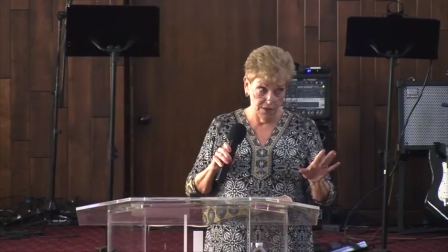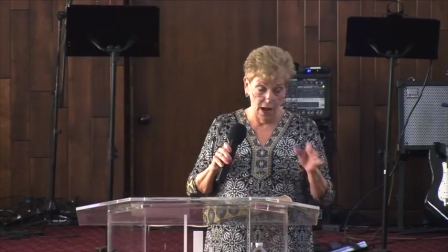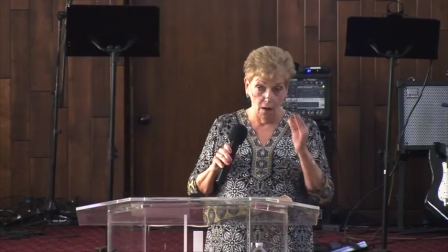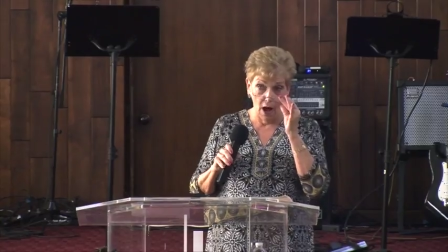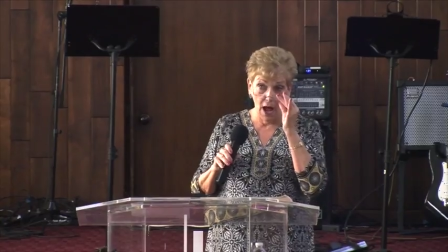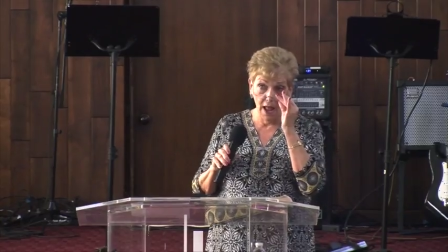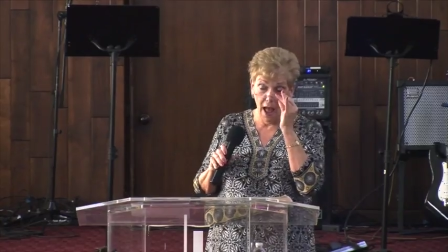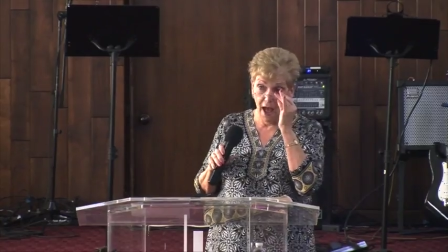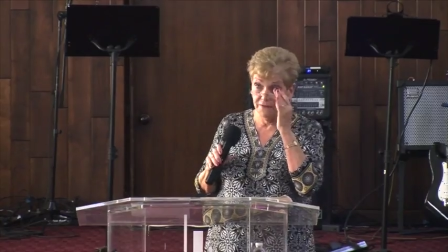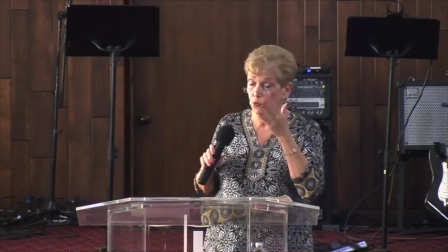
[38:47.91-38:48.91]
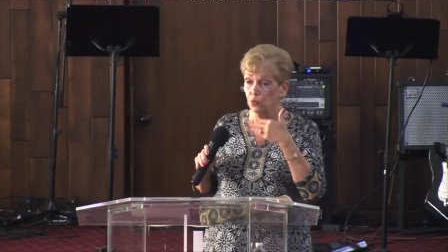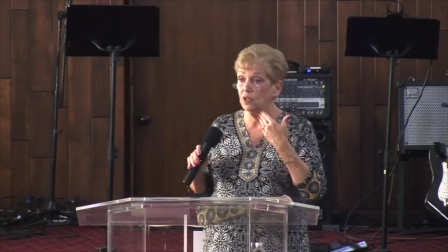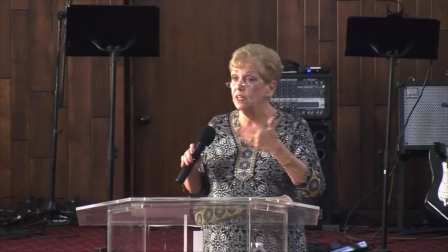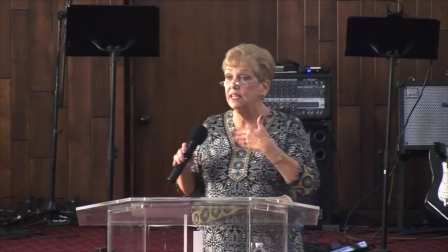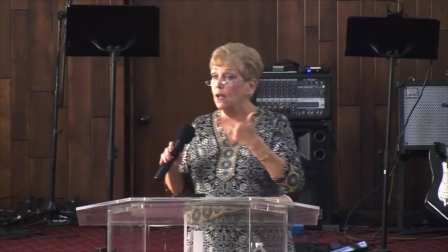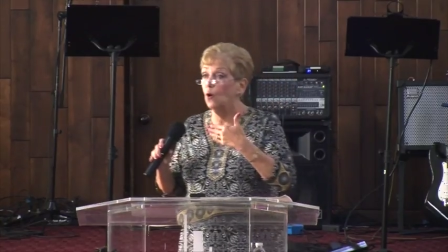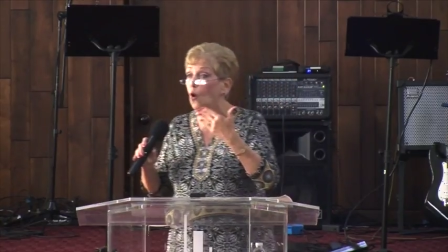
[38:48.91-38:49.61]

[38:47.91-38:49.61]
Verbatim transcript: Now, I have to really get